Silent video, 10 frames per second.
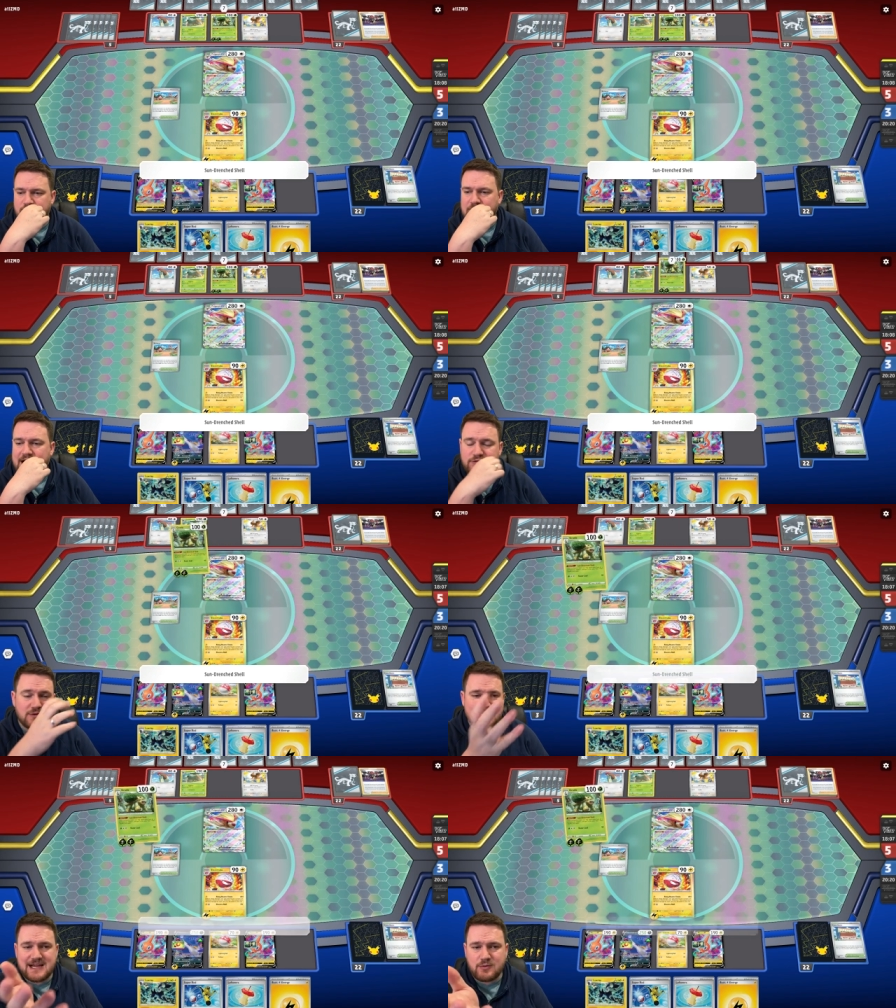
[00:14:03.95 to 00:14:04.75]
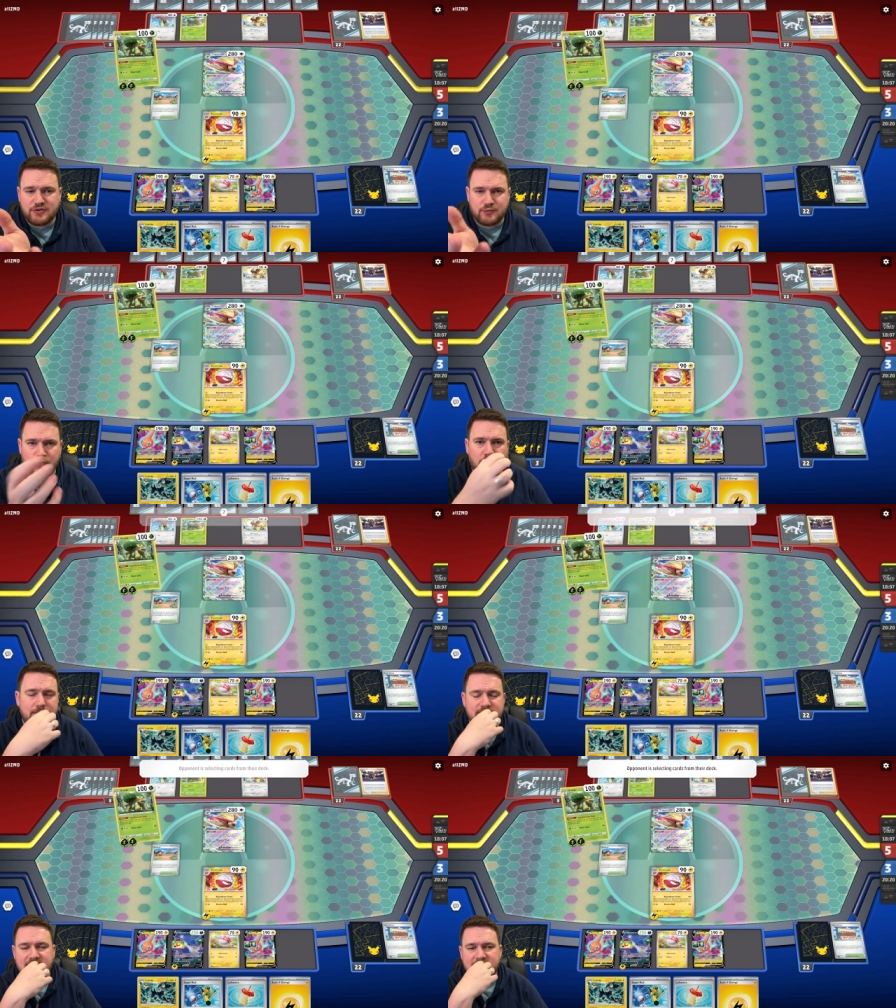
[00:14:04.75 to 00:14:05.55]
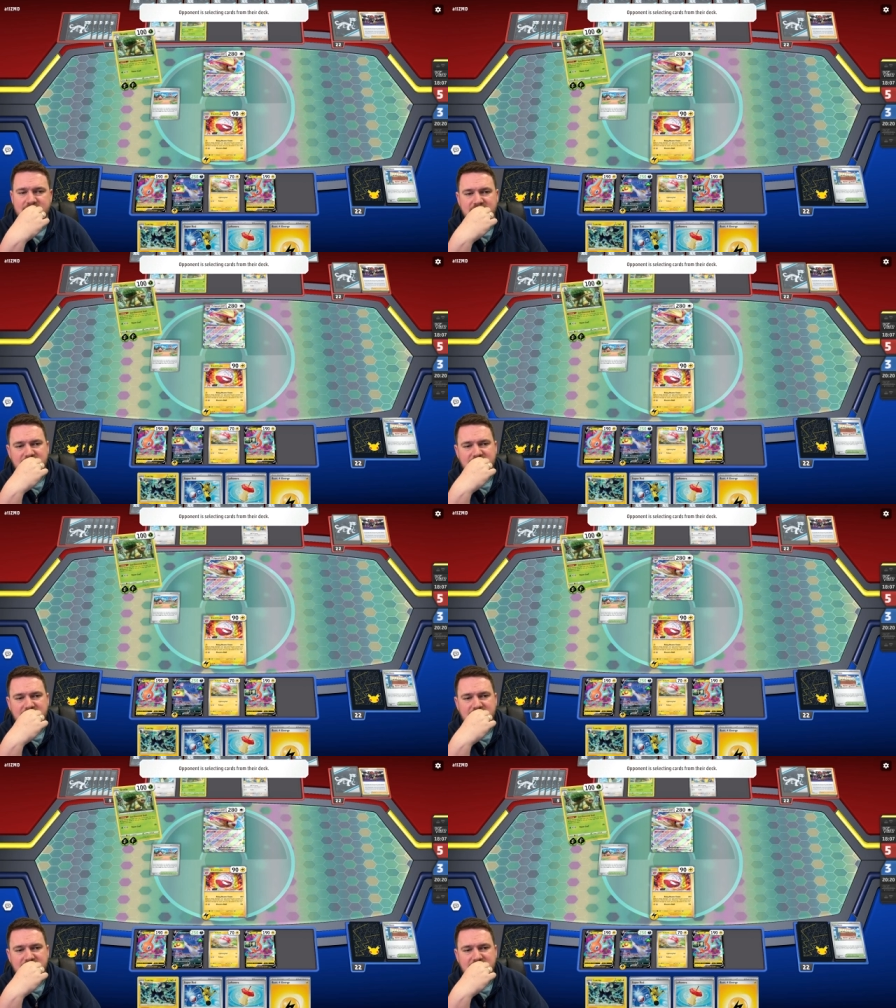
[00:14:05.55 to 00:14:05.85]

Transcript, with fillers: If we have to attack with the Rotom, then